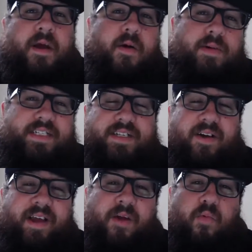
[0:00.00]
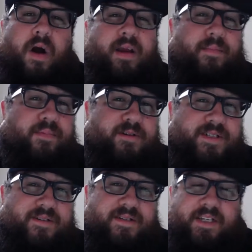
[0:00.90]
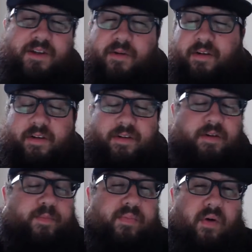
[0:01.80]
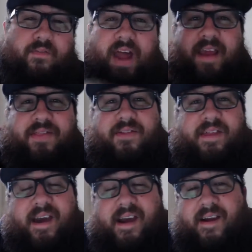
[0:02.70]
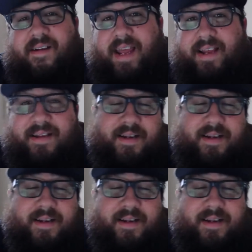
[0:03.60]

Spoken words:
it started getting rocket boosters and your people are flying through the air, like